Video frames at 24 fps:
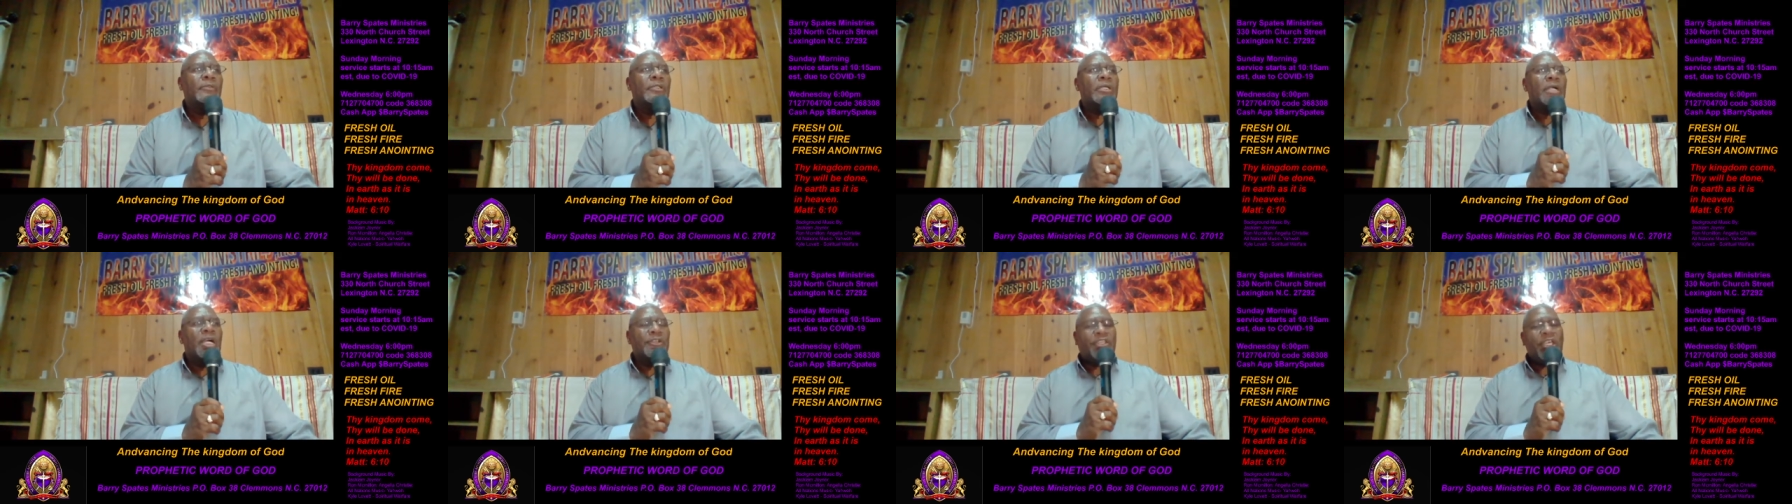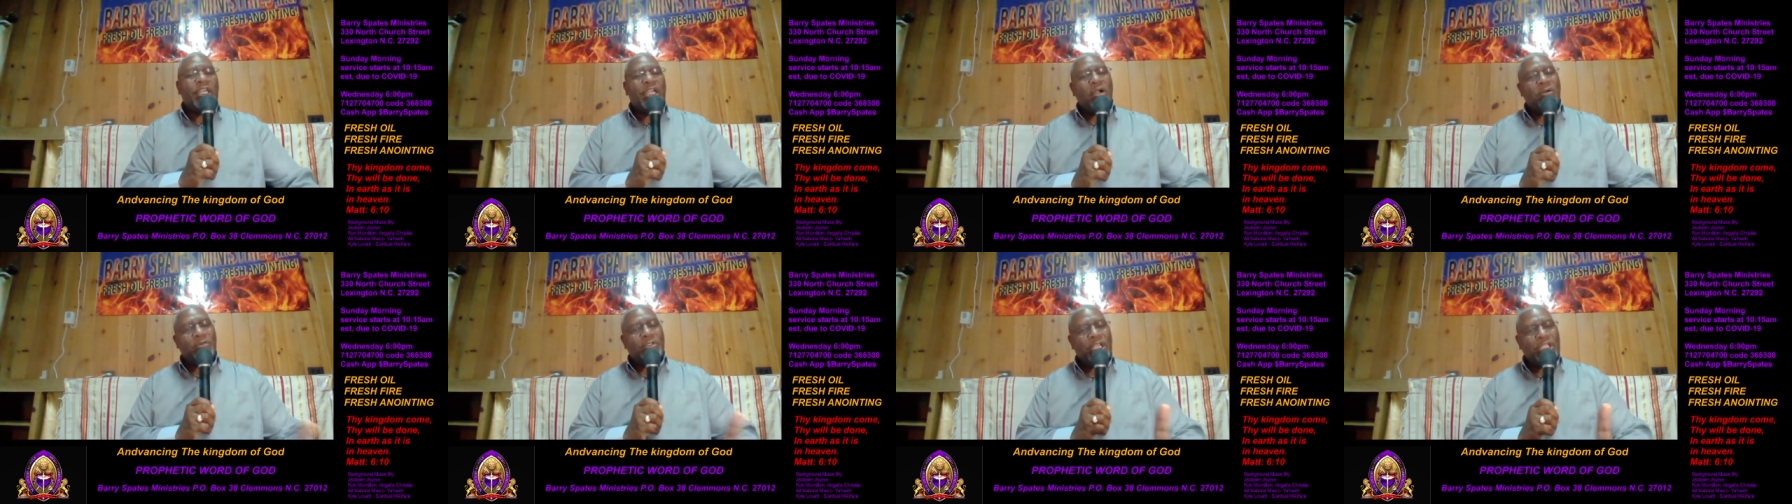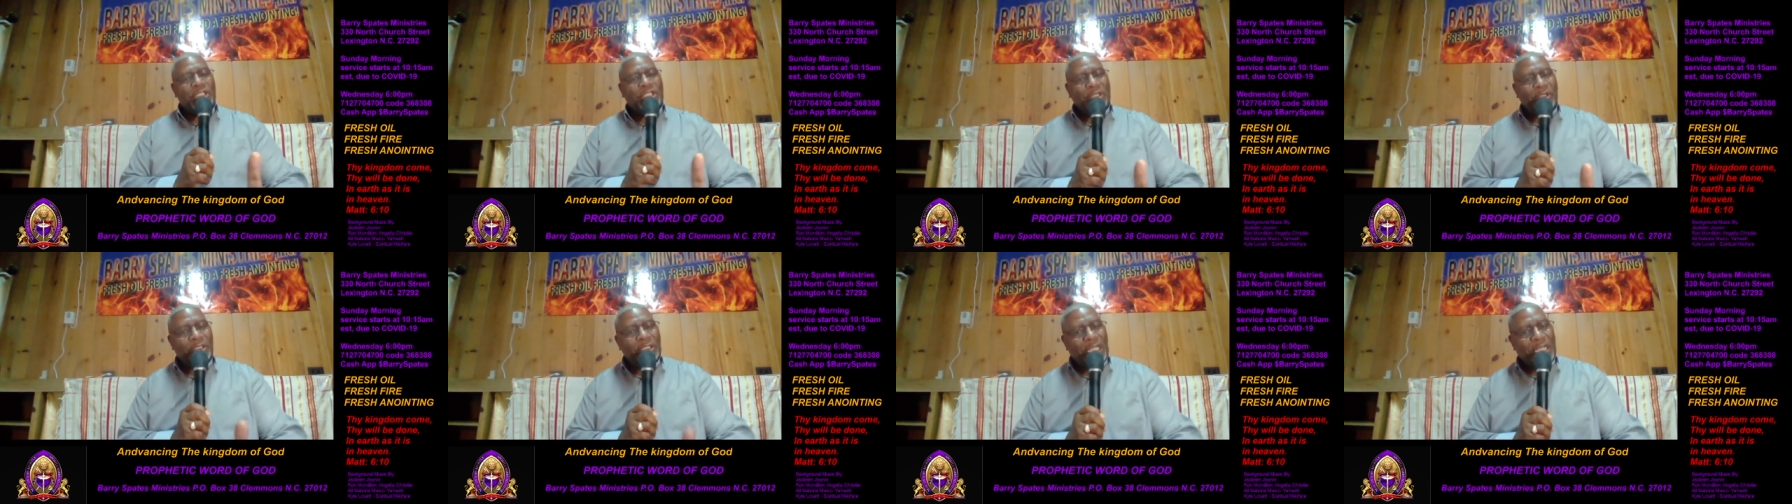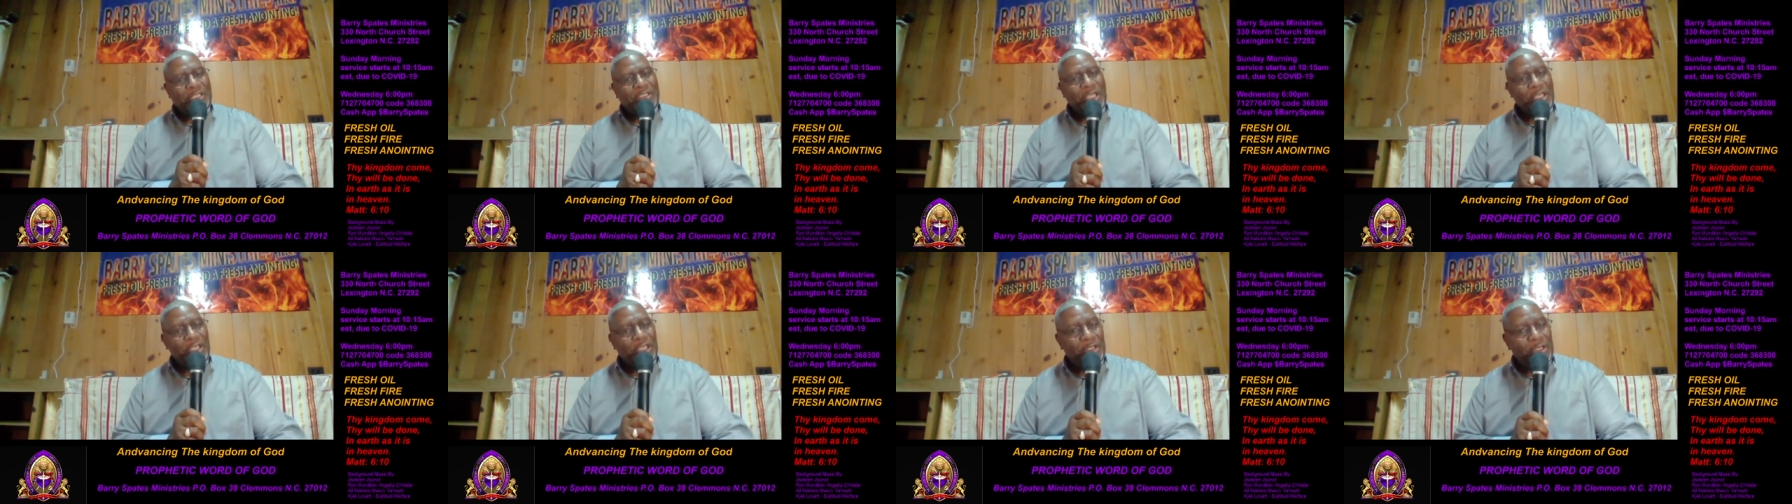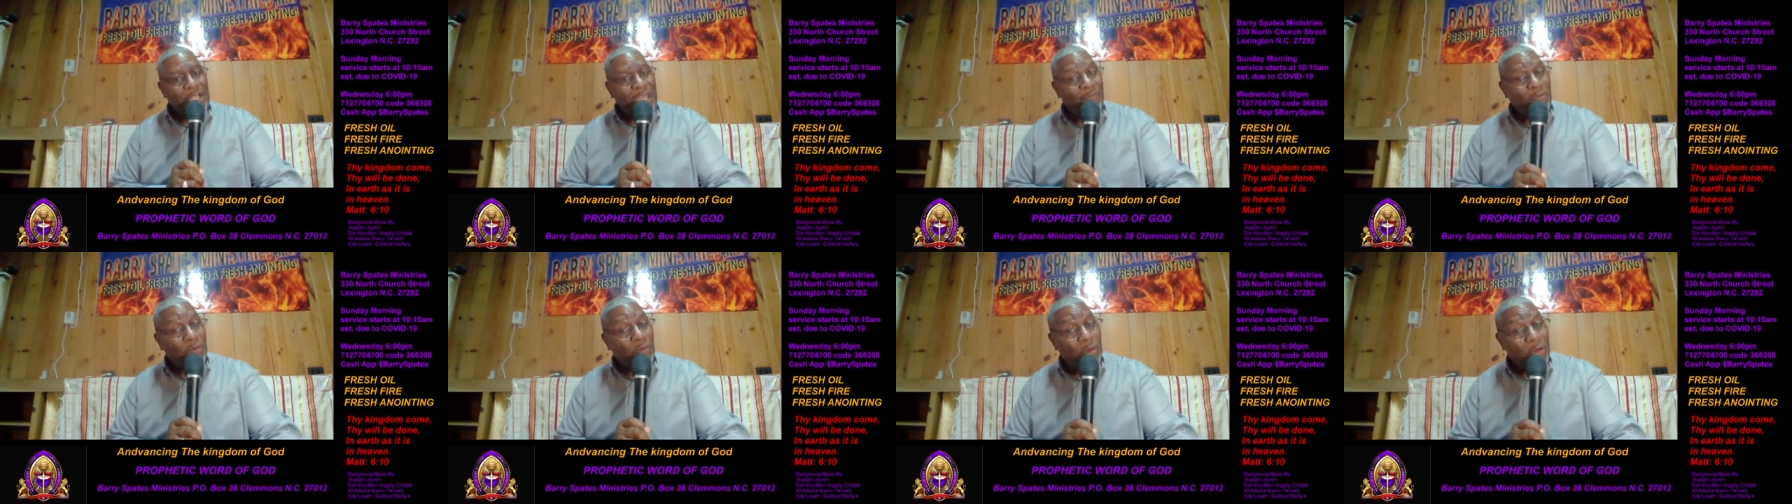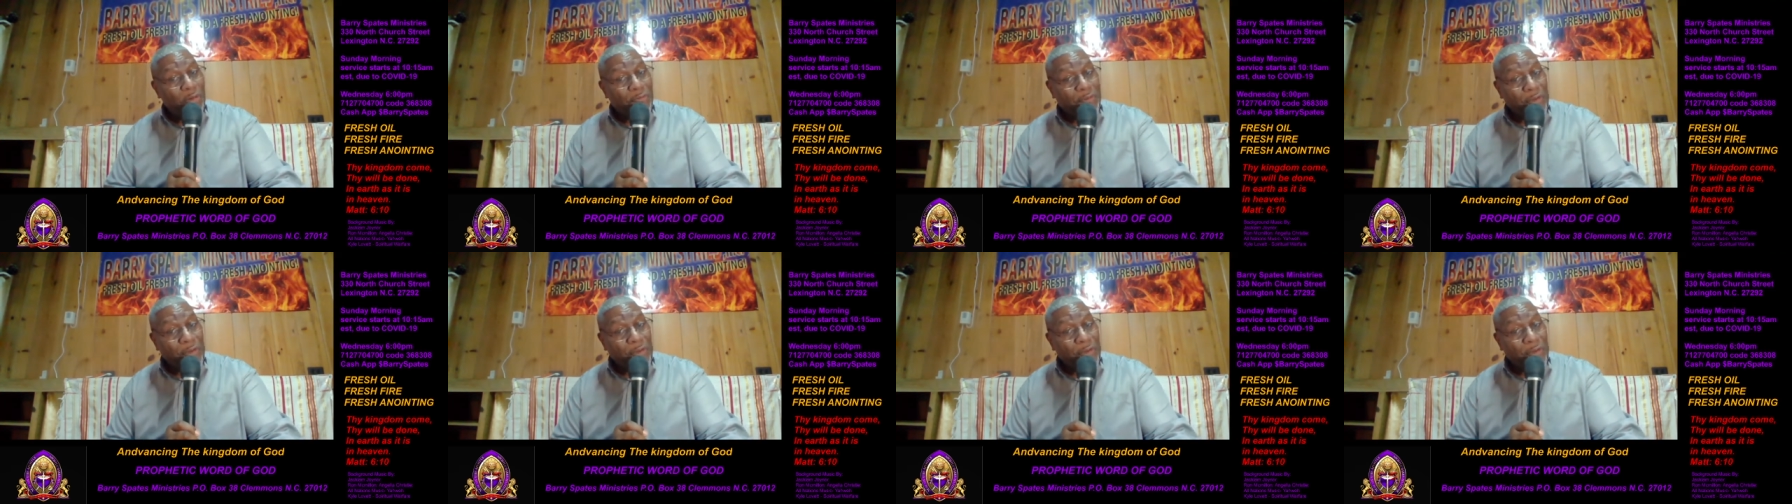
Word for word: Because he's going to teach you a lesson you never will